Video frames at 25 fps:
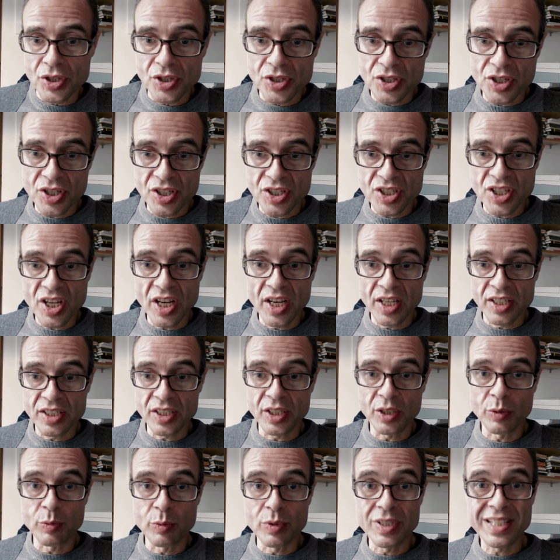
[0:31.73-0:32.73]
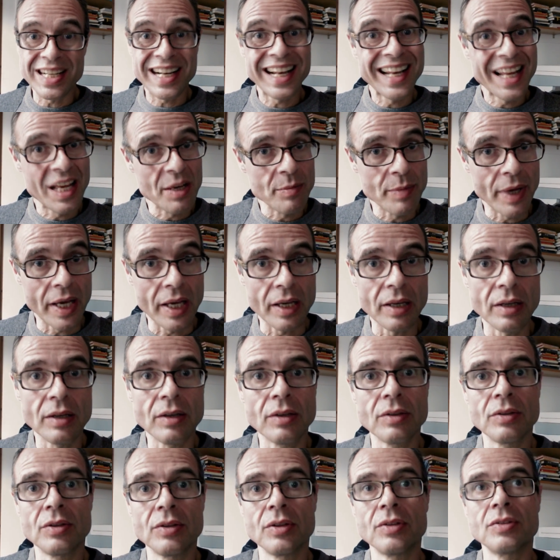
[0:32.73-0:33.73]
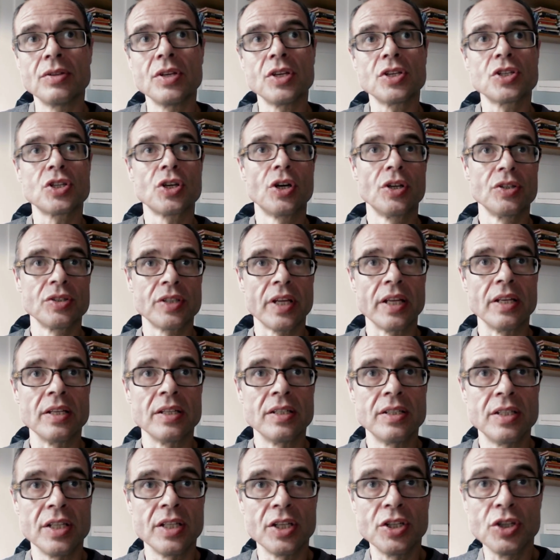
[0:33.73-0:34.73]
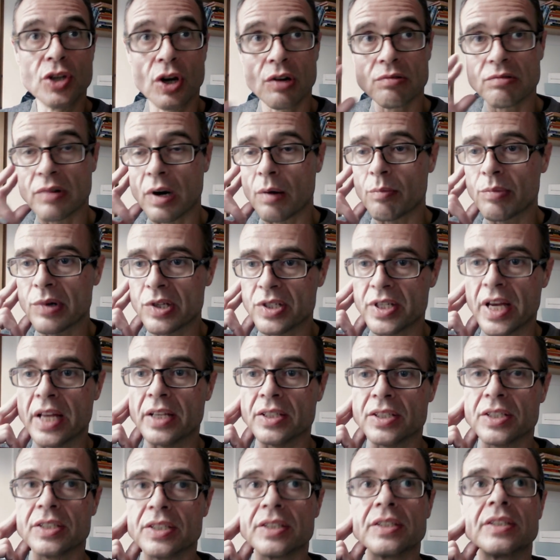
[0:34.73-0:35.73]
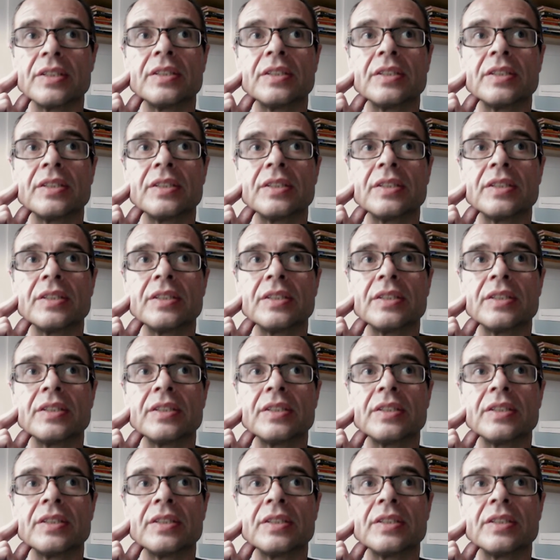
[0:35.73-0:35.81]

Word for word: Society was claiming that this content did not represent